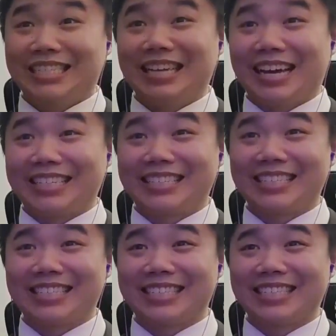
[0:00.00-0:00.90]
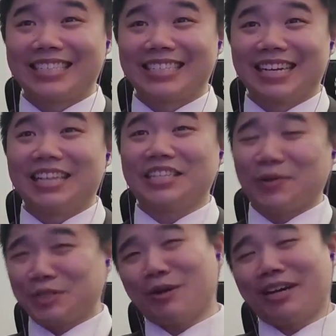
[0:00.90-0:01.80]
Yikes. It's
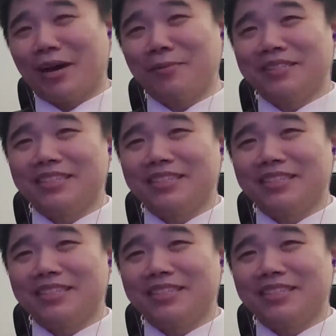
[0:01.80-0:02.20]
going straight up.